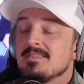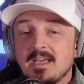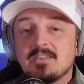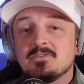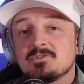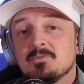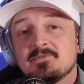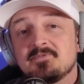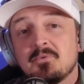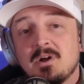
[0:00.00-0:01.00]
Thank you so
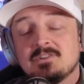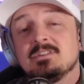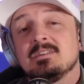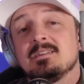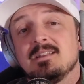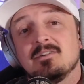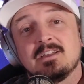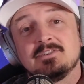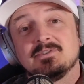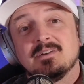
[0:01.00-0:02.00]
much for watching, and I'll
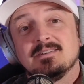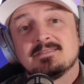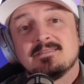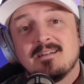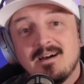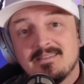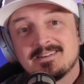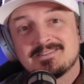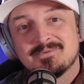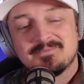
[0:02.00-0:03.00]
catch you guys on
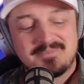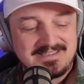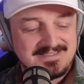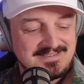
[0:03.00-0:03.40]
the next one. Peace.